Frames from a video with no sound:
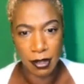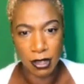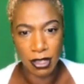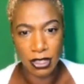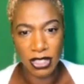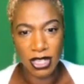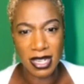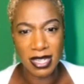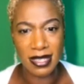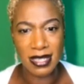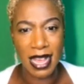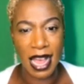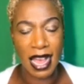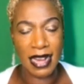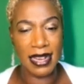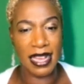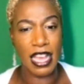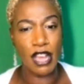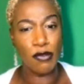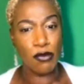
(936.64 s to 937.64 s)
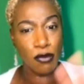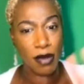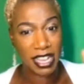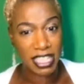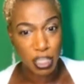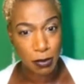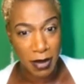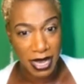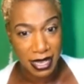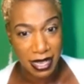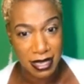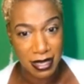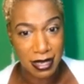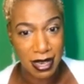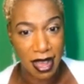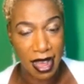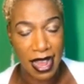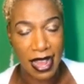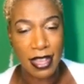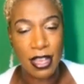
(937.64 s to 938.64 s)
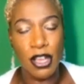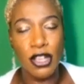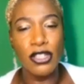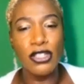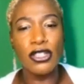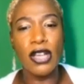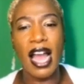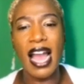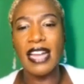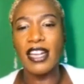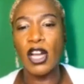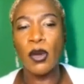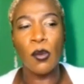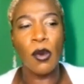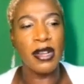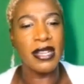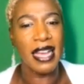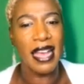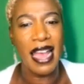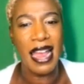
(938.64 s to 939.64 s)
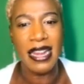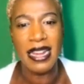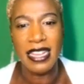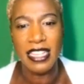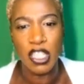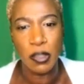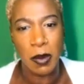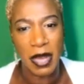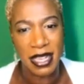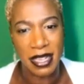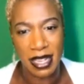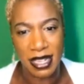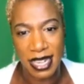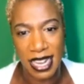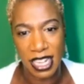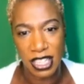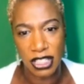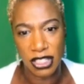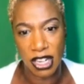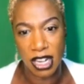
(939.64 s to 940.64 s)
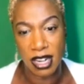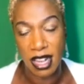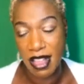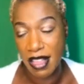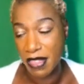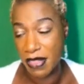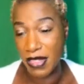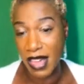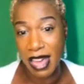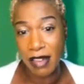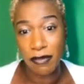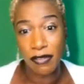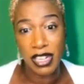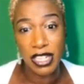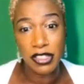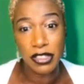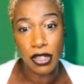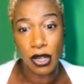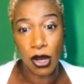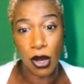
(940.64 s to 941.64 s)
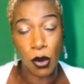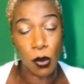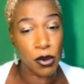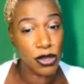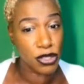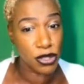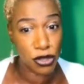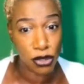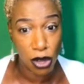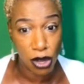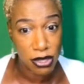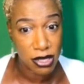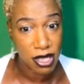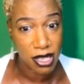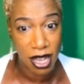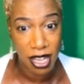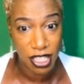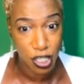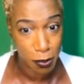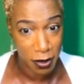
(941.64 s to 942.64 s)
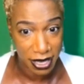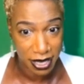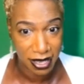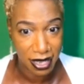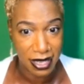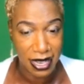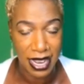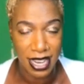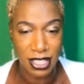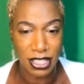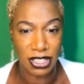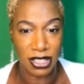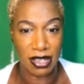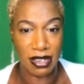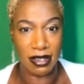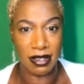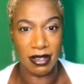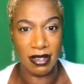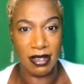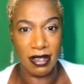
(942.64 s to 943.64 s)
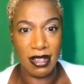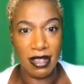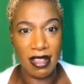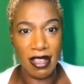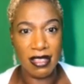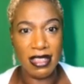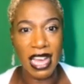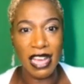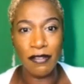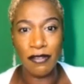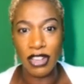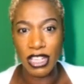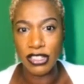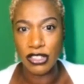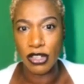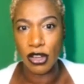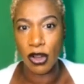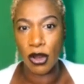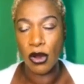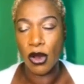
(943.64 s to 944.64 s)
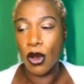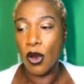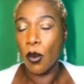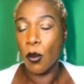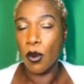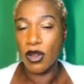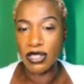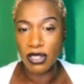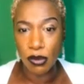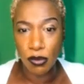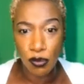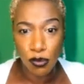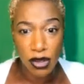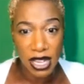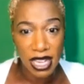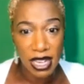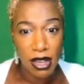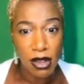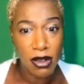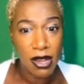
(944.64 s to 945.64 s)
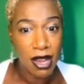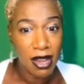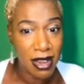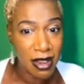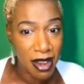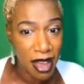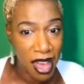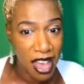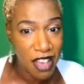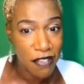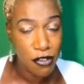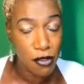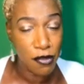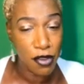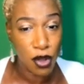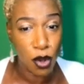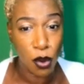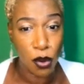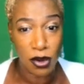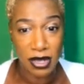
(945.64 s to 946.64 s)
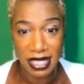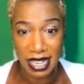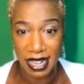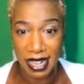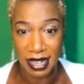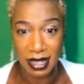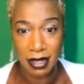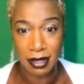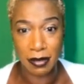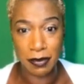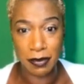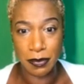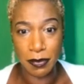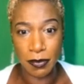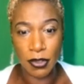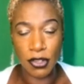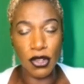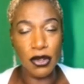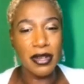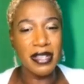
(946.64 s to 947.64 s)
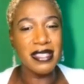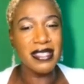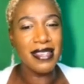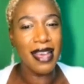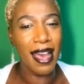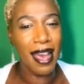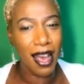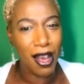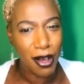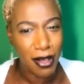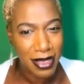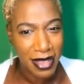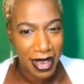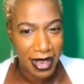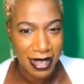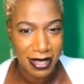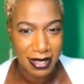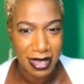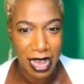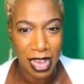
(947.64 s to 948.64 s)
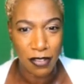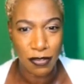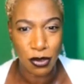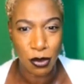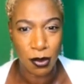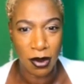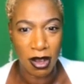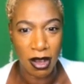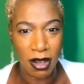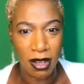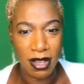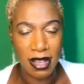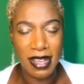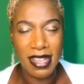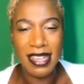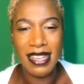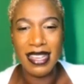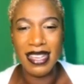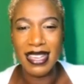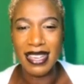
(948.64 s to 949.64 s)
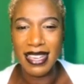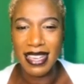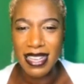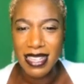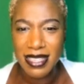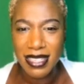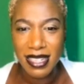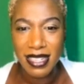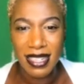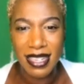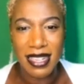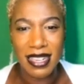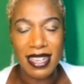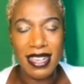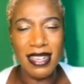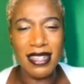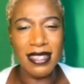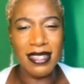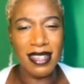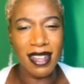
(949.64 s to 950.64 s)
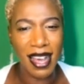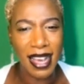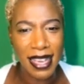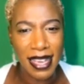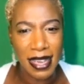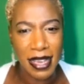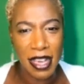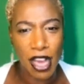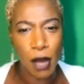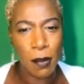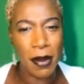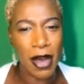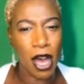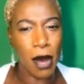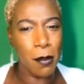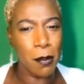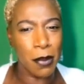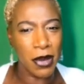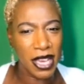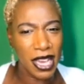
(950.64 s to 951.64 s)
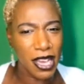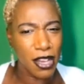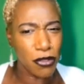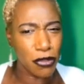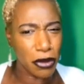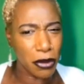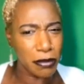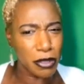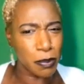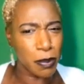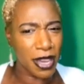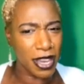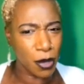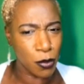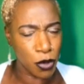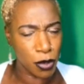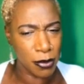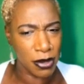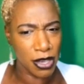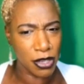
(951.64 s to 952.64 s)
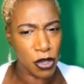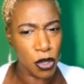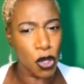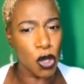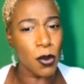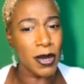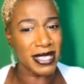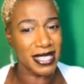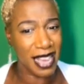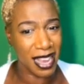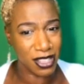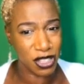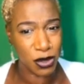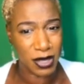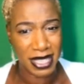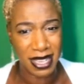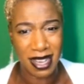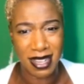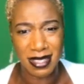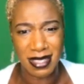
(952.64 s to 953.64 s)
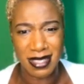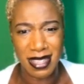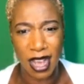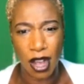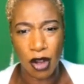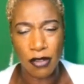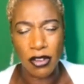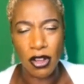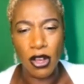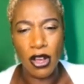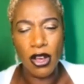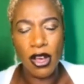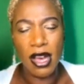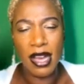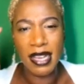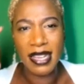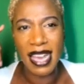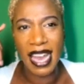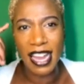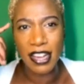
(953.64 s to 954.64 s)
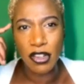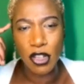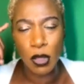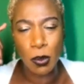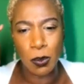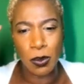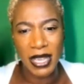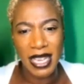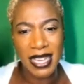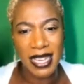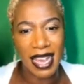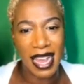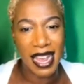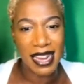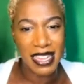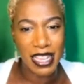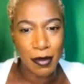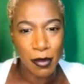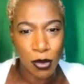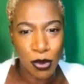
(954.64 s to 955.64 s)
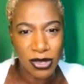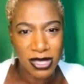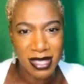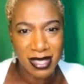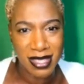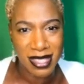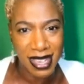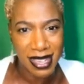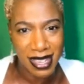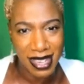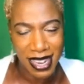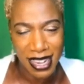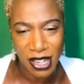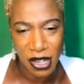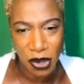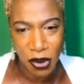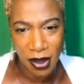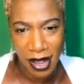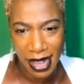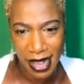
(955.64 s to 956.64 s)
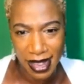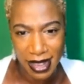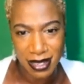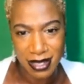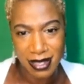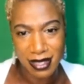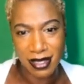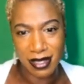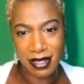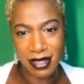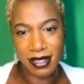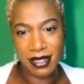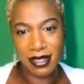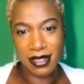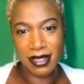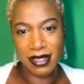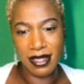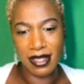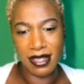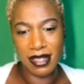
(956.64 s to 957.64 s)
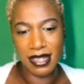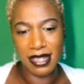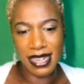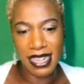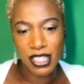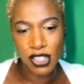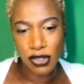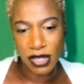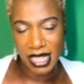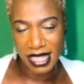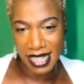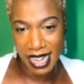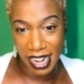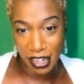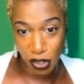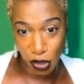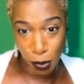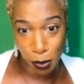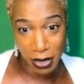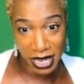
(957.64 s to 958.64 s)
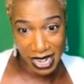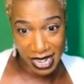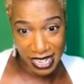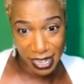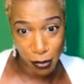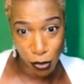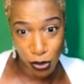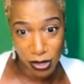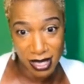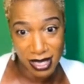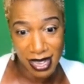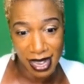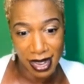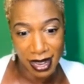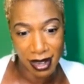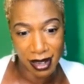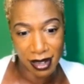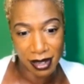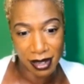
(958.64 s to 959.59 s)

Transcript: Do you understand? If Raspec is lying, I don't want any speculation. That video was not a speculation. That video was a real life recording. You can tell that it's Afua easily lying about being groomed by a woman who is actually herself. Can you be any more sick in your head? Literally, can you be any more sick?